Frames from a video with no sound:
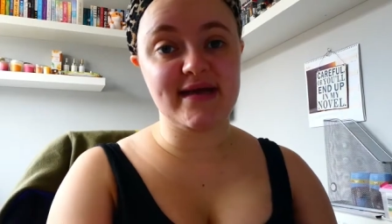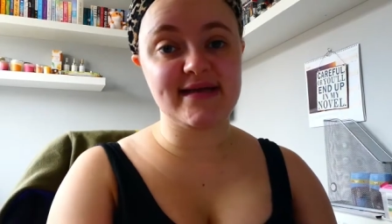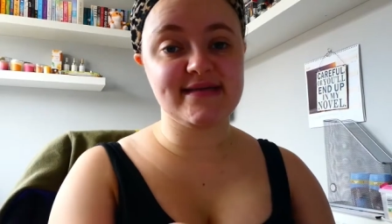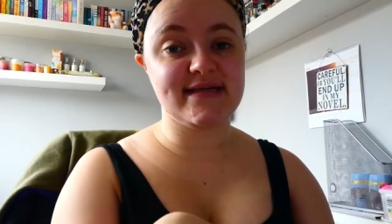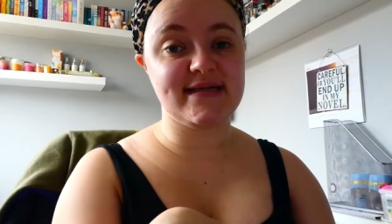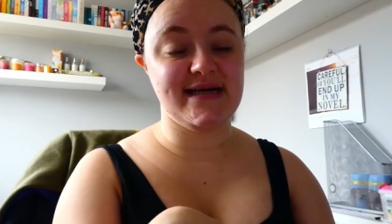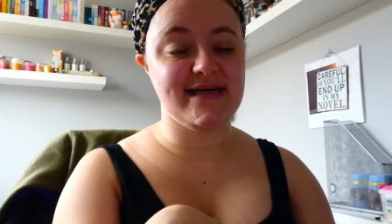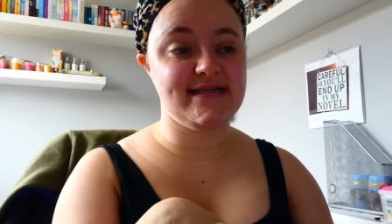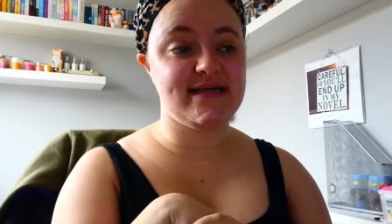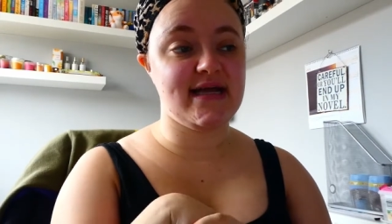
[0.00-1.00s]
it
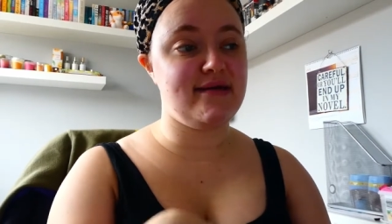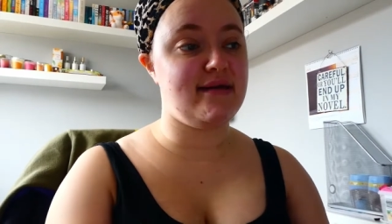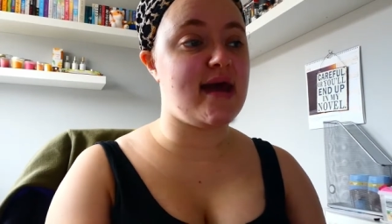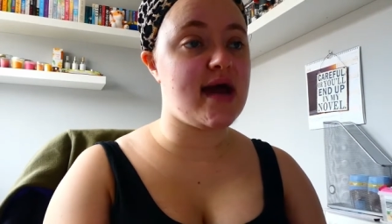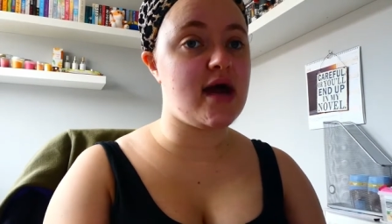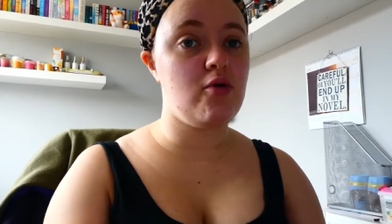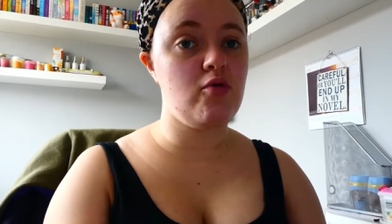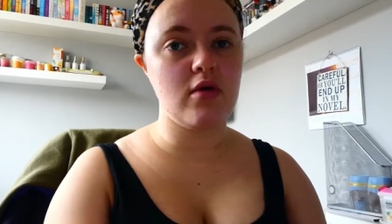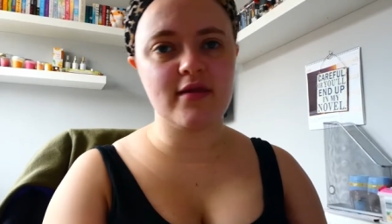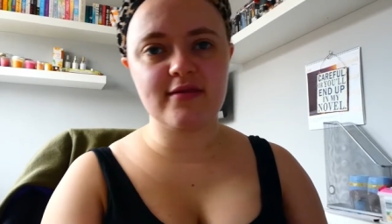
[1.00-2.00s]
is
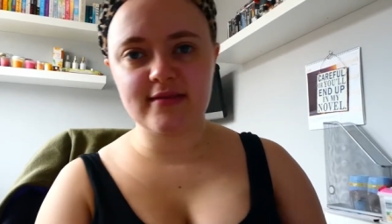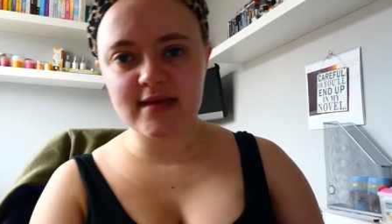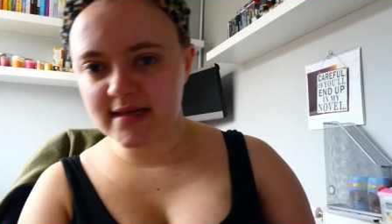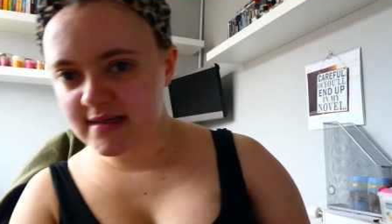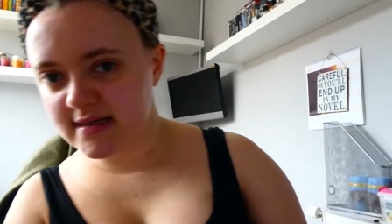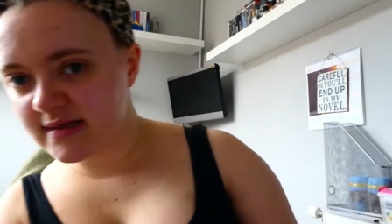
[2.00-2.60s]
now, I think